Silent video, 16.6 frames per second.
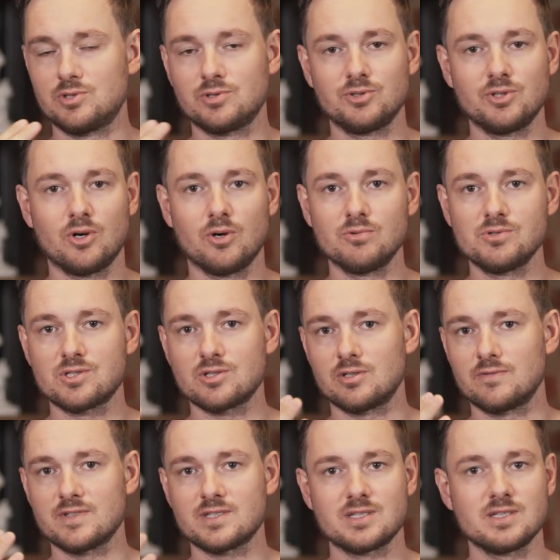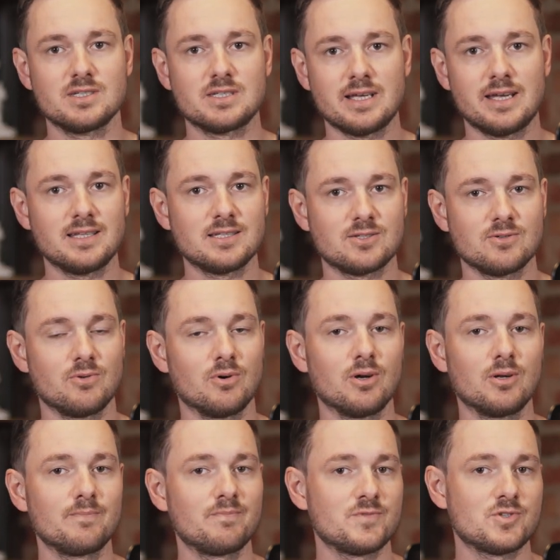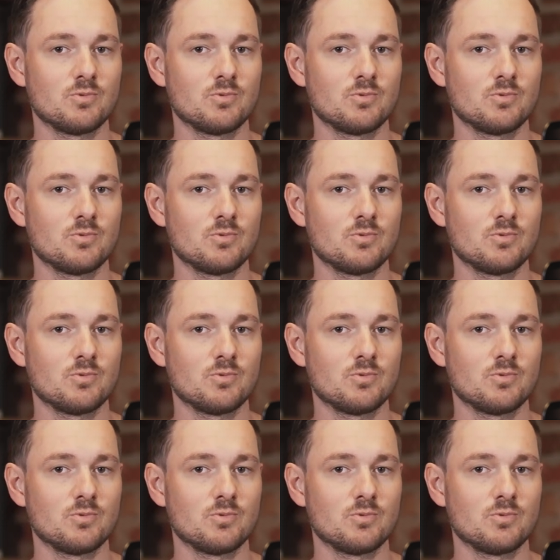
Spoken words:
to your own services, and so on.